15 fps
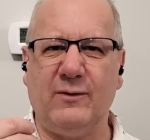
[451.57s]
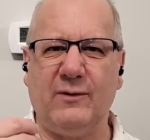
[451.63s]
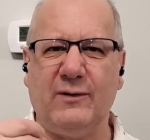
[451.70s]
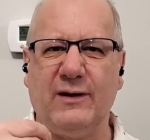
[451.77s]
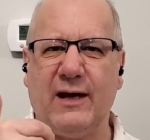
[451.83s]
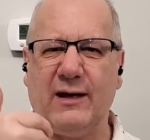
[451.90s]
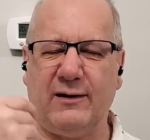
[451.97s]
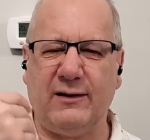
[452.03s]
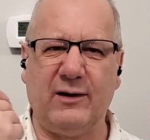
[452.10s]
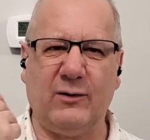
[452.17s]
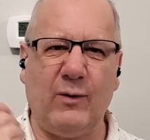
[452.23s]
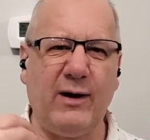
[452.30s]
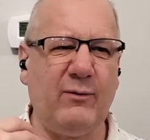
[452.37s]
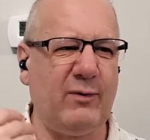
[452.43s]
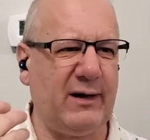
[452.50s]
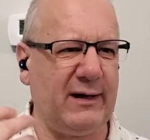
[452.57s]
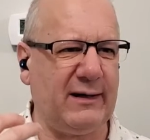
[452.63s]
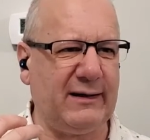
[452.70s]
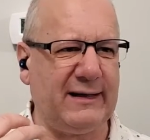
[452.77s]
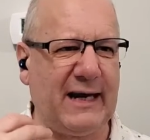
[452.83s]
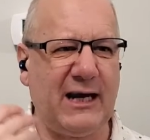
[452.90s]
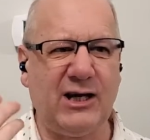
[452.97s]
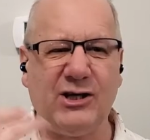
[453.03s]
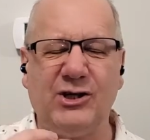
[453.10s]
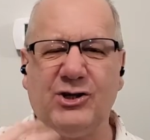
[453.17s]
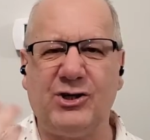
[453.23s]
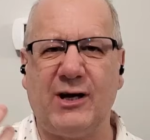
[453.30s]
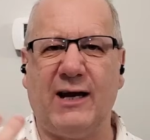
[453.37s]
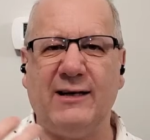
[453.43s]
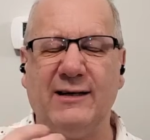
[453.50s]
that the way we
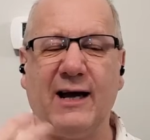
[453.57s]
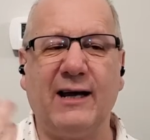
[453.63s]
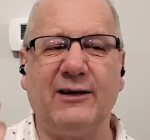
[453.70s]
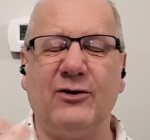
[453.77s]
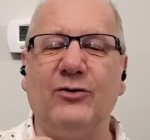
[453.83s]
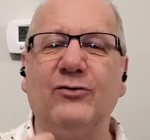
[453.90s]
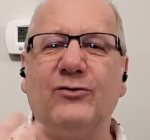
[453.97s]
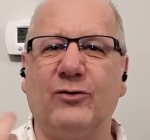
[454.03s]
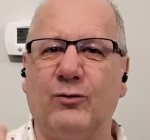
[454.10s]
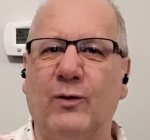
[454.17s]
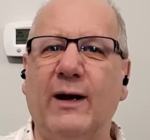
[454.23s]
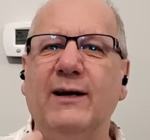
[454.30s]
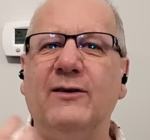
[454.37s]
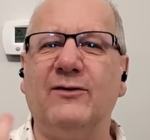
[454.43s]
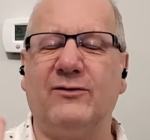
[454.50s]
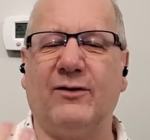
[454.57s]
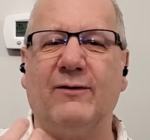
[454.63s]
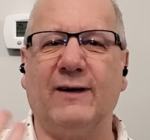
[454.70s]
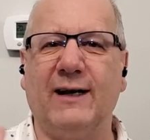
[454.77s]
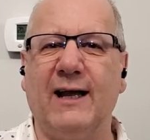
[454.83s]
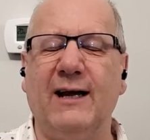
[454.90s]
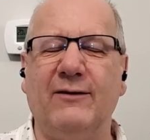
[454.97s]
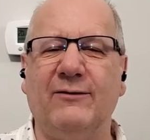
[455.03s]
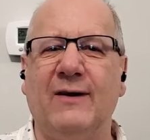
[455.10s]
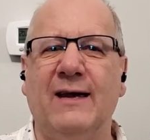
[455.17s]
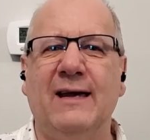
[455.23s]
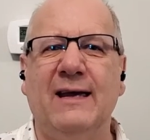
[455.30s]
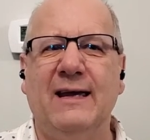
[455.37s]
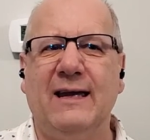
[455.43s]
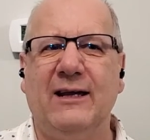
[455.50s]
gauge and diagnose the rightness of our life
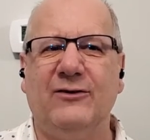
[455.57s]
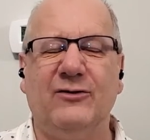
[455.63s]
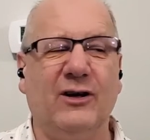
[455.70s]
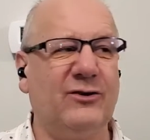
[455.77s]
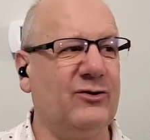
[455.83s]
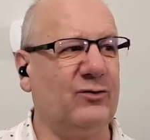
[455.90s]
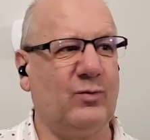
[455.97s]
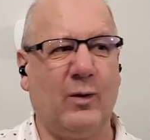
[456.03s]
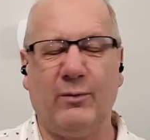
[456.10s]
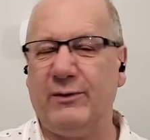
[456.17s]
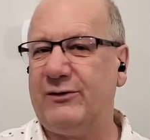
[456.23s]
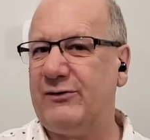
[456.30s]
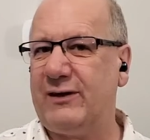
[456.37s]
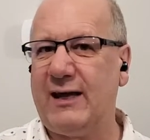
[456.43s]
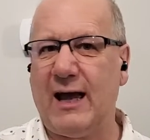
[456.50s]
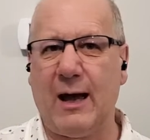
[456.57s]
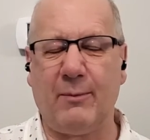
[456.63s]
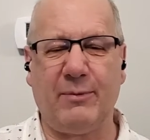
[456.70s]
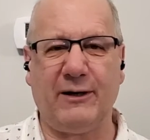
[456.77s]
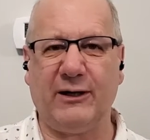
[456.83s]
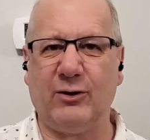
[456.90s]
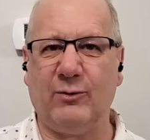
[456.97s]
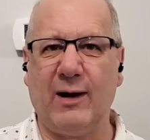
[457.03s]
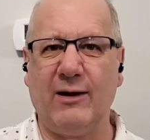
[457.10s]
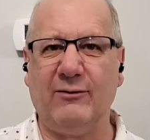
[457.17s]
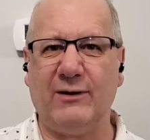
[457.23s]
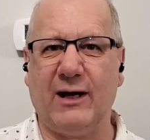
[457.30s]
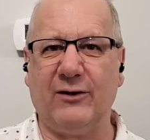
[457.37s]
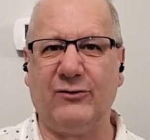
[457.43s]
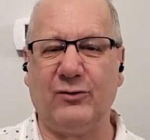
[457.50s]
is not just what we see happening
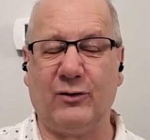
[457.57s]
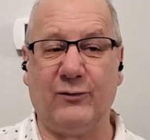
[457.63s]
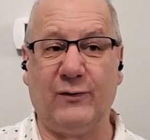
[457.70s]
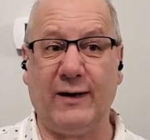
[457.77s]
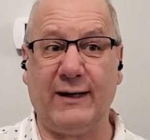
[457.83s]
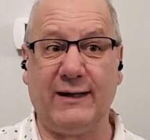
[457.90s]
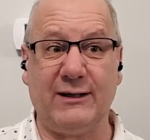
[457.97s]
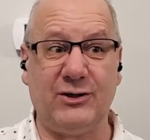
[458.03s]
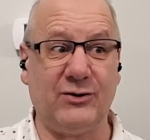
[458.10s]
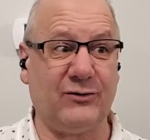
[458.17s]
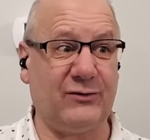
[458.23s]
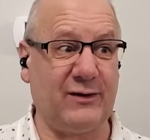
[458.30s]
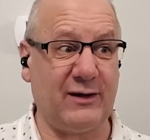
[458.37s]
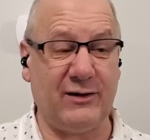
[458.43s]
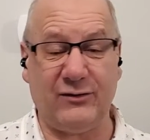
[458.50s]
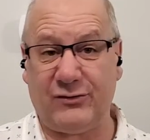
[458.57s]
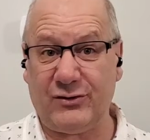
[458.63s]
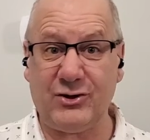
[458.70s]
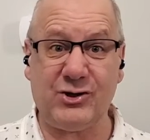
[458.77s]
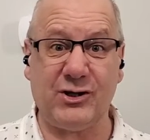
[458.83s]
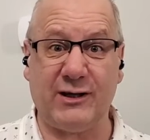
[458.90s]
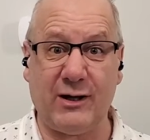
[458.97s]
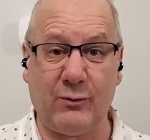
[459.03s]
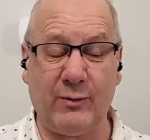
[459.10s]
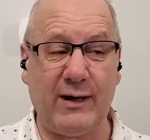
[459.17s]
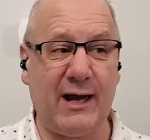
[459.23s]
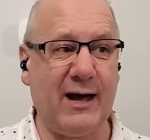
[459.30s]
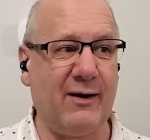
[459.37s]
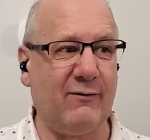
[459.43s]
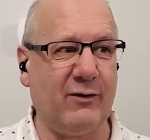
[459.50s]
around us, or frankly just the decision that we
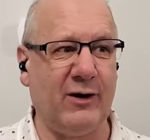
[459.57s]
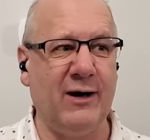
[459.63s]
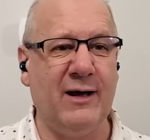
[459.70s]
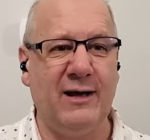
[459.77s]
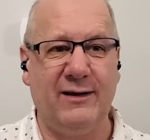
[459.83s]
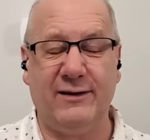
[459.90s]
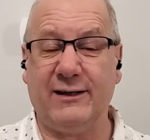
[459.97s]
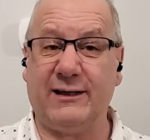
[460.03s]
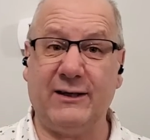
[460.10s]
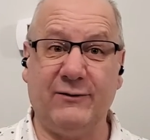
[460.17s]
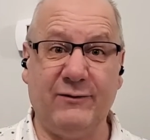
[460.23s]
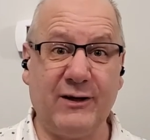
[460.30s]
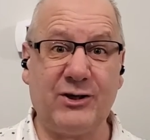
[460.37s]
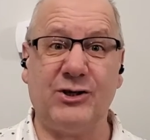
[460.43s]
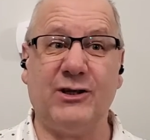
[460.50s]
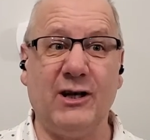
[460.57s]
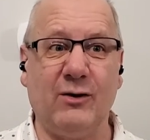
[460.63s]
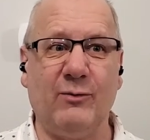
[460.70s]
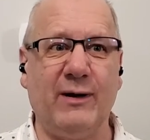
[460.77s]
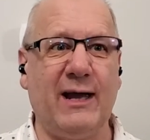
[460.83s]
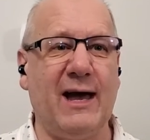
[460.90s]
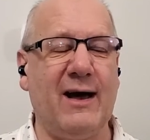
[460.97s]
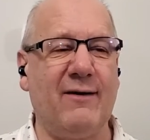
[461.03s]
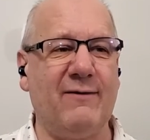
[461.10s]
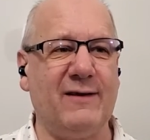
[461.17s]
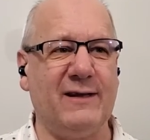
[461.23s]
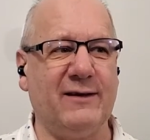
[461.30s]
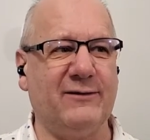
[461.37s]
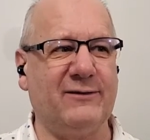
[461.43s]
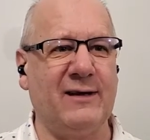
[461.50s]
have, or the conviction that we have,
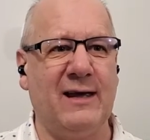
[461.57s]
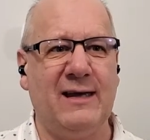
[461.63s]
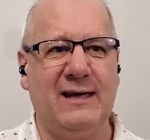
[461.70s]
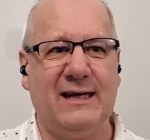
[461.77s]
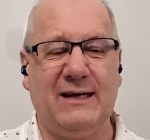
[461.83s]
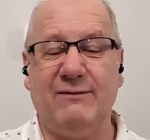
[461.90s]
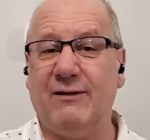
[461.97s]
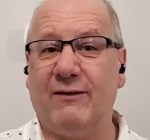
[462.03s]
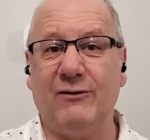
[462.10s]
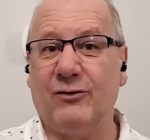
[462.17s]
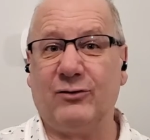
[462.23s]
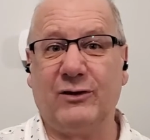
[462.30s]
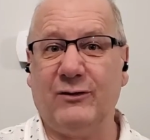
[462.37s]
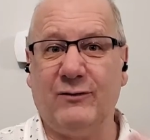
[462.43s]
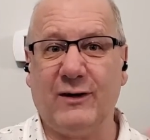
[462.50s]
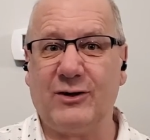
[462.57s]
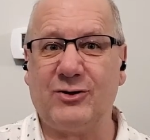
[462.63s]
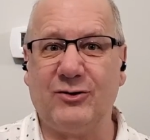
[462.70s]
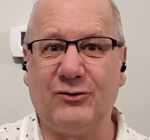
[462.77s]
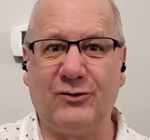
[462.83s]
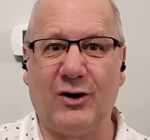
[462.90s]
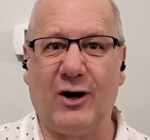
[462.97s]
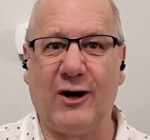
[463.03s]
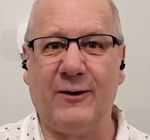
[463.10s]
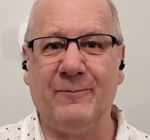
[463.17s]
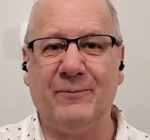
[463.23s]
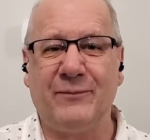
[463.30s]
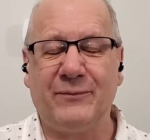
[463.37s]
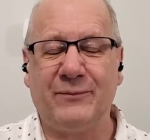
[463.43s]
and that's even if those convictions are